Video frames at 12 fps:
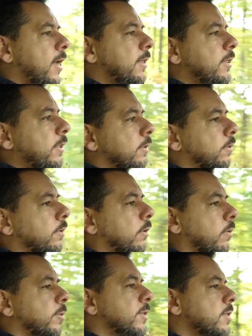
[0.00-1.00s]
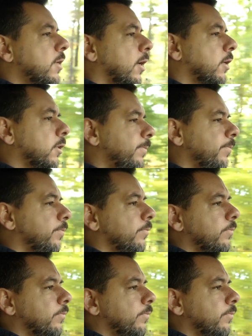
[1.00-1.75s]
80 in the urban cycle.